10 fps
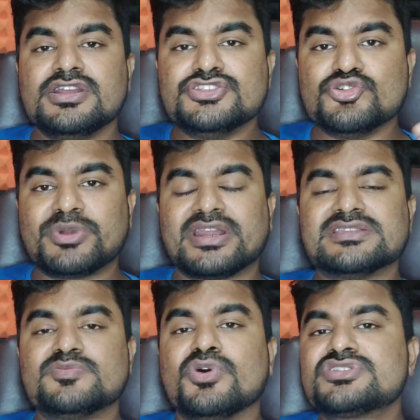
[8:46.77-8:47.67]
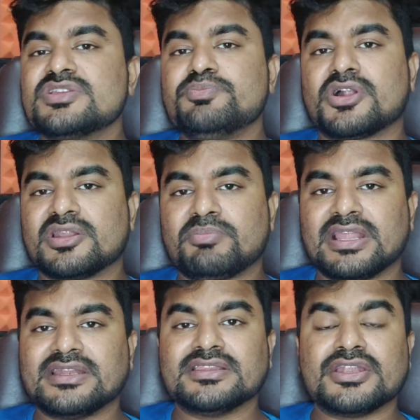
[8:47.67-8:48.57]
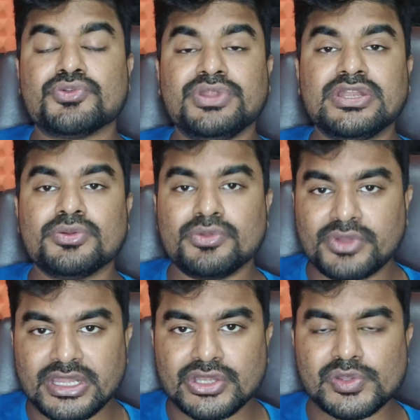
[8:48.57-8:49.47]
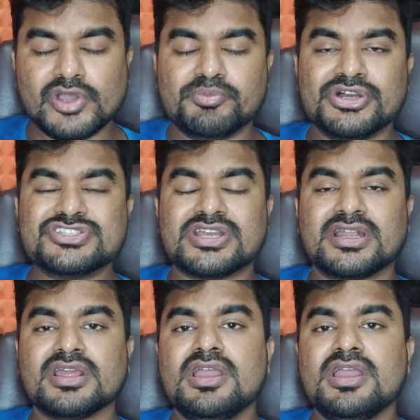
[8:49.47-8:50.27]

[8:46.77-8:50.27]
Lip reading: Jupiter is most important planet that you need to look into your birth chart,